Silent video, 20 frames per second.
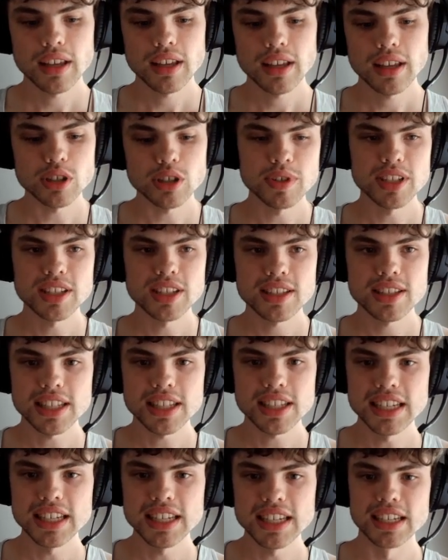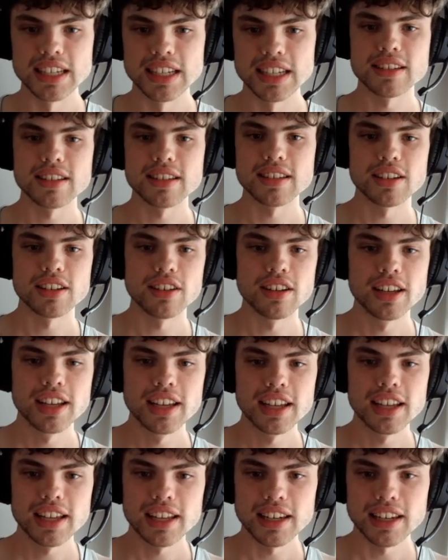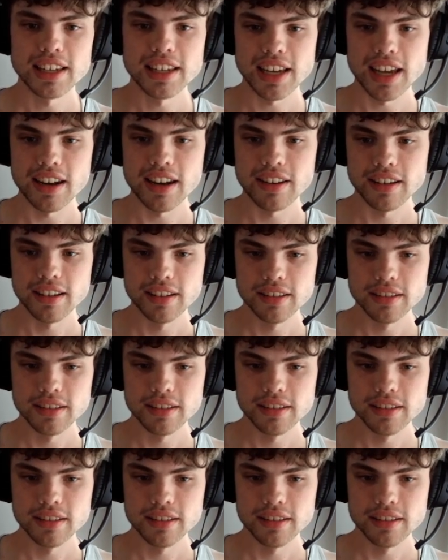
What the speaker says: Which which means he is dead.